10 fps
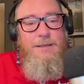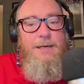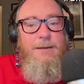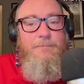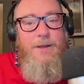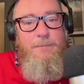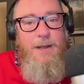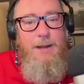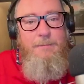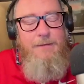that
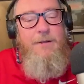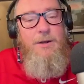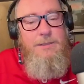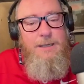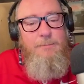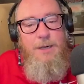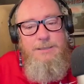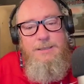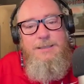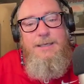I'm having a hard time
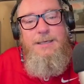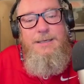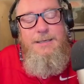processing.